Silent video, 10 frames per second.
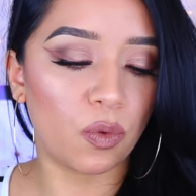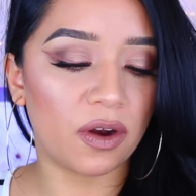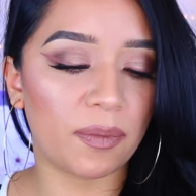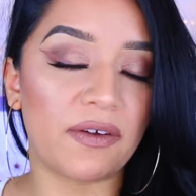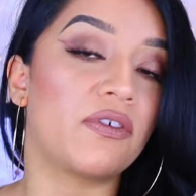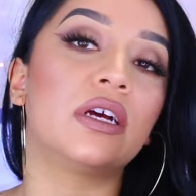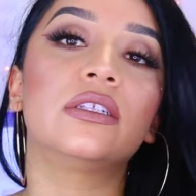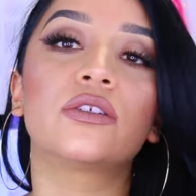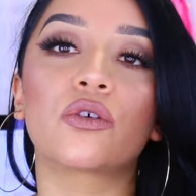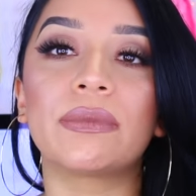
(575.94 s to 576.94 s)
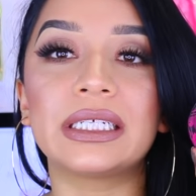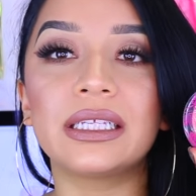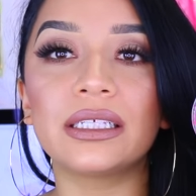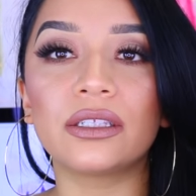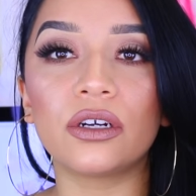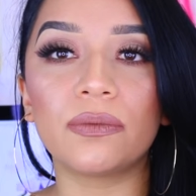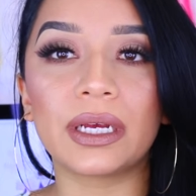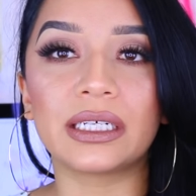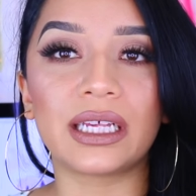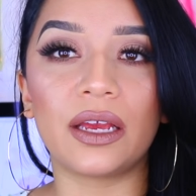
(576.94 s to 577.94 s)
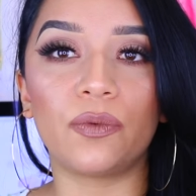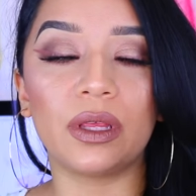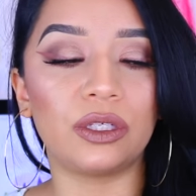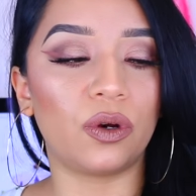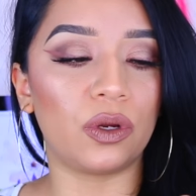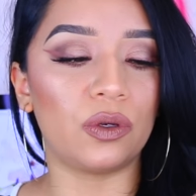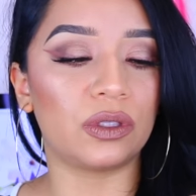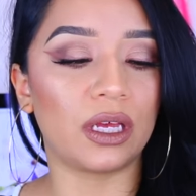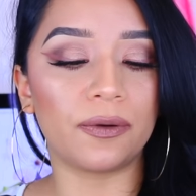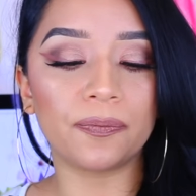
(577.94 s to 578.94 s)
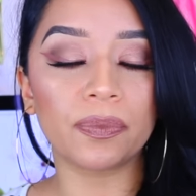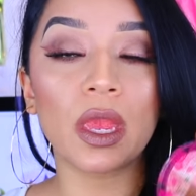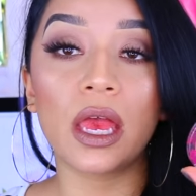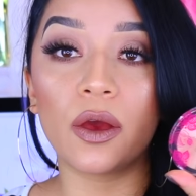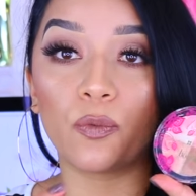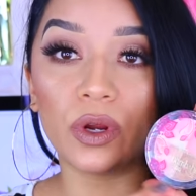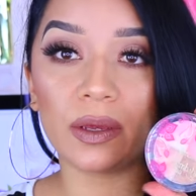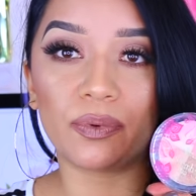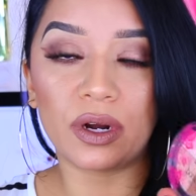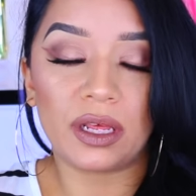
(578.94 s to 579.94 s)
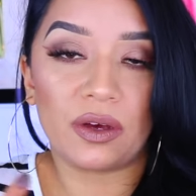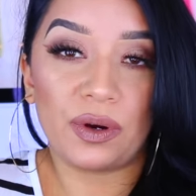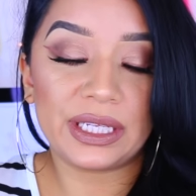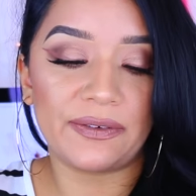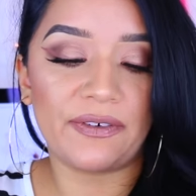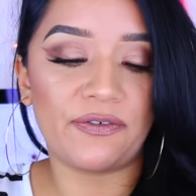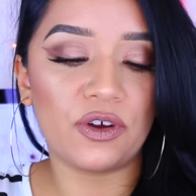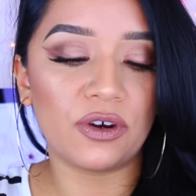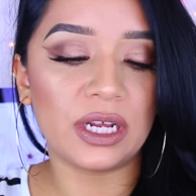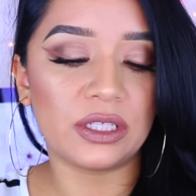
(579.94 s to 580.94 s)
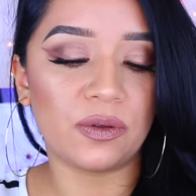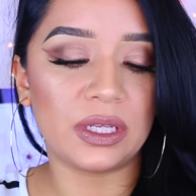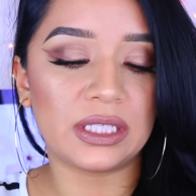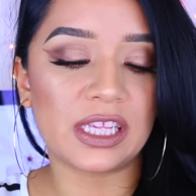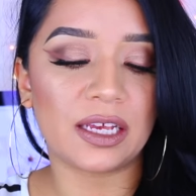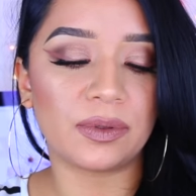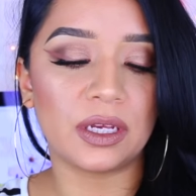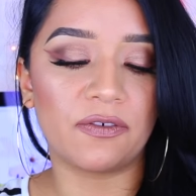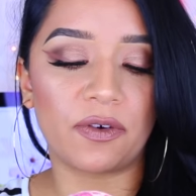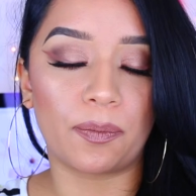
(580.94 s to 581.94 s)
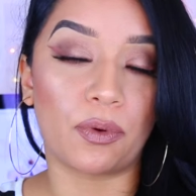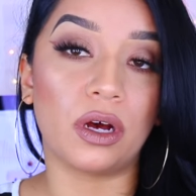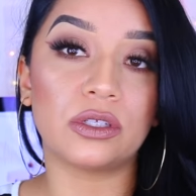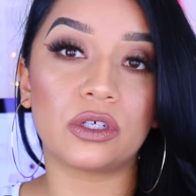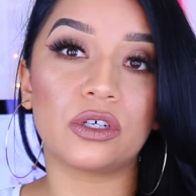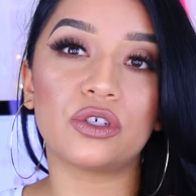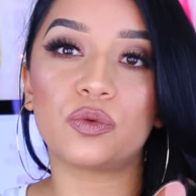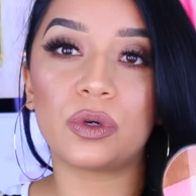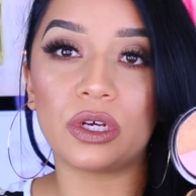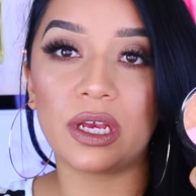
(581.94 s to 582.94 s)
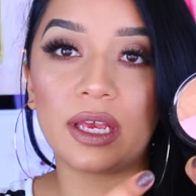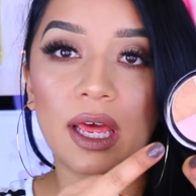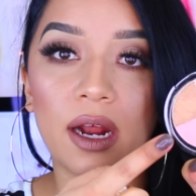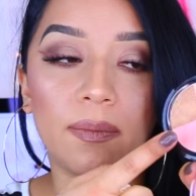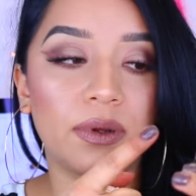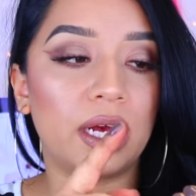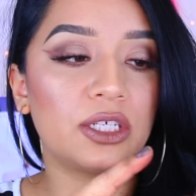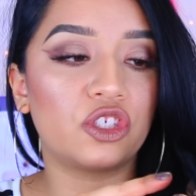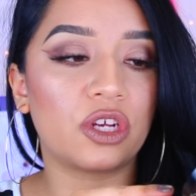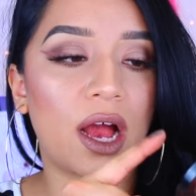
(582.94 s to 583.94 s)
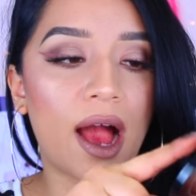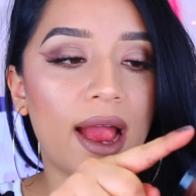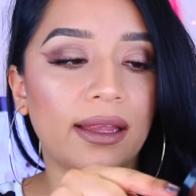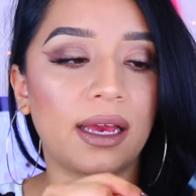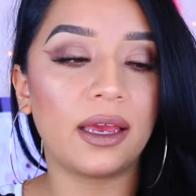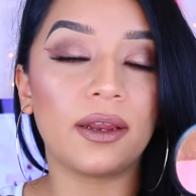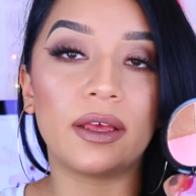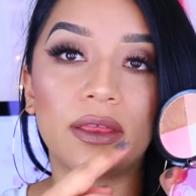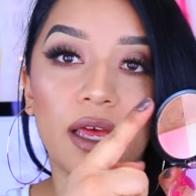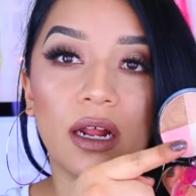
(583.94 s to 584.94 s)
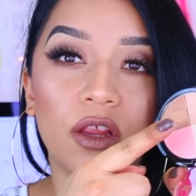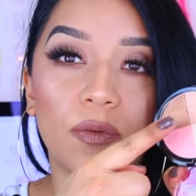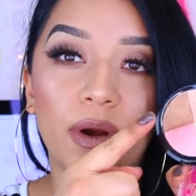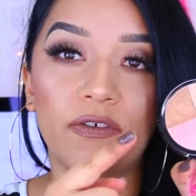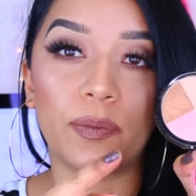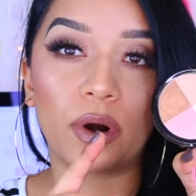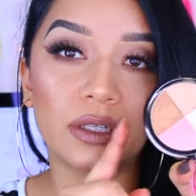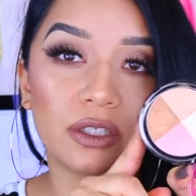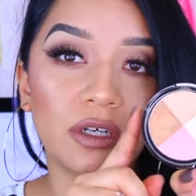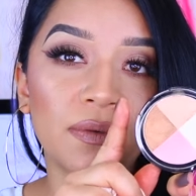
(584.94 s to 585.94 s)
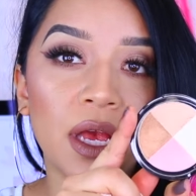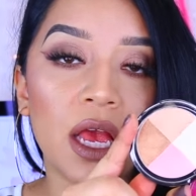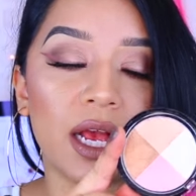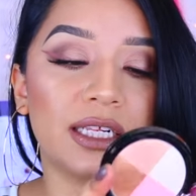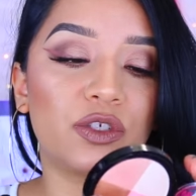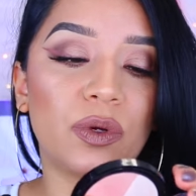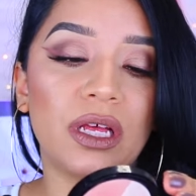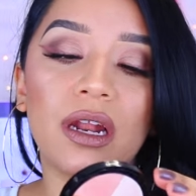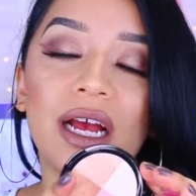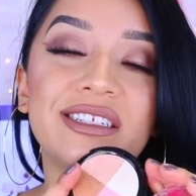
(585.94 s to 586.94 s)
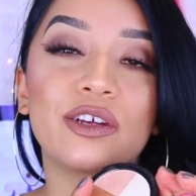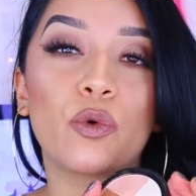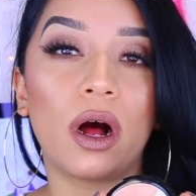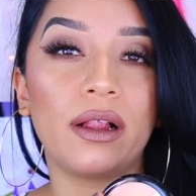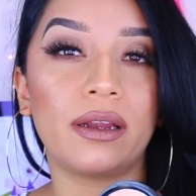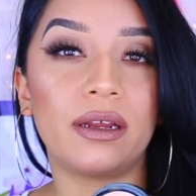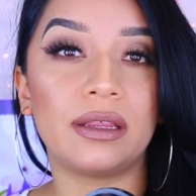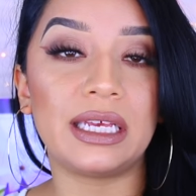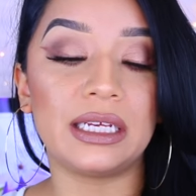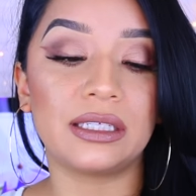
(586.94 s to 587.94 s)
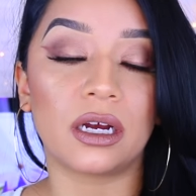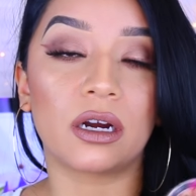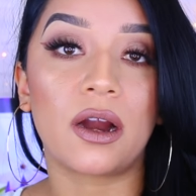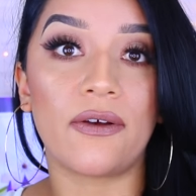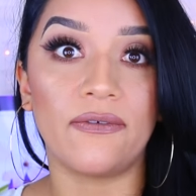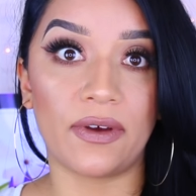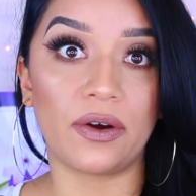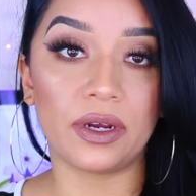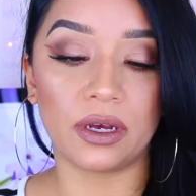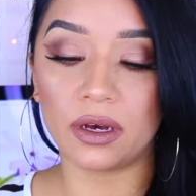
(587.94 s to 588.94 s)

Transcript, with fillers: one of my friends or my sister because I really don't use it. Really pretty though. If you're into these types of bronzers where you can get a blush, a highlight, and then a little bit of a bronzer, it's really nice. The quality on these are very